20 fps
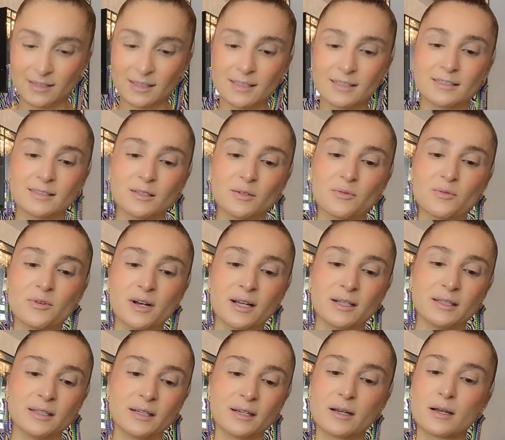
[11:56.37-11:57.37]
this is the
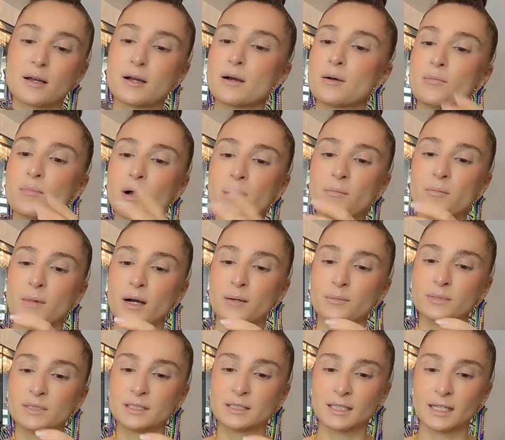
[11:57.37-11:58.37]
one my
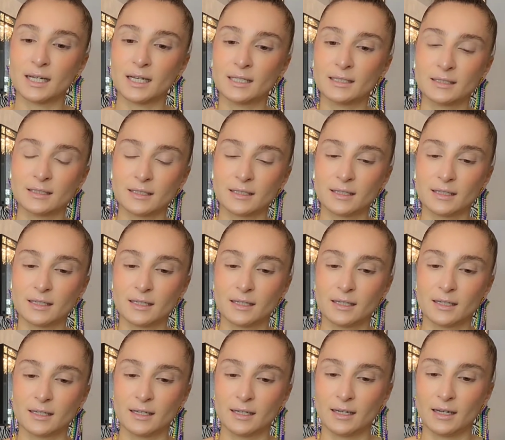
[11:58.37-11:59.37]
mom said.
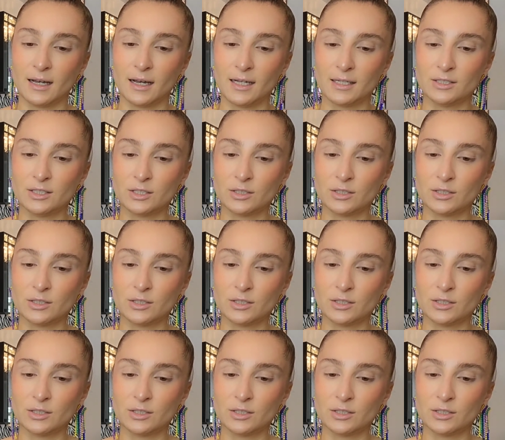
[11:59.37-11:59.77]
I